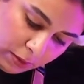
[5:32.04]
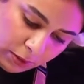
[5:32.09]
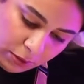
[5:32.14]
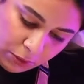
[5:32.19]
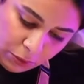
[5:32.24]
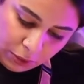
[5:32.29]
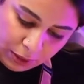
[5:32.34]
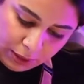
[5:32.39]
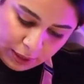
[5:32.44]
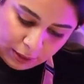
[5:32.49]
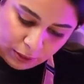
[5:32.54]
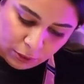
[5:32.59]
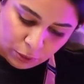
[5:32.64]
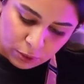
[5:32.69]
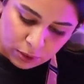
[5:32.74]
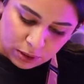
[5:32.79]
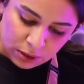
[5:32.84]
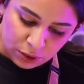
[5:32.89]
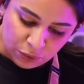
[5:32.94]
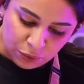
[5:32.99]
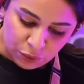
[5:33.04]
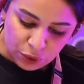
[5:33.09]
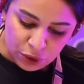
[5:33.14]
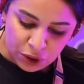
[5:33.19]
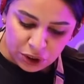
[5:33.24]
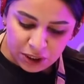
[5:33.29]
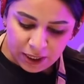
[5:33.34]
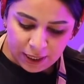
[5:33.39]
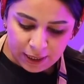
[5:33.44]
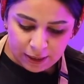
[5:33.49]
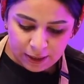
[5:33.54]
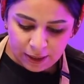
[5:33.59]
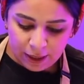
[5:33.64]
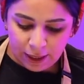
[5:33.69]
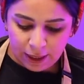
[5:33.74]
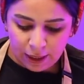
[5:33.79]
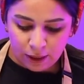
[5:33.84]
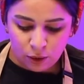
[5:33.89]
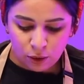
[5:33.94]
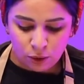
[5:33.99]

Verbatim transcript: You can use it for shading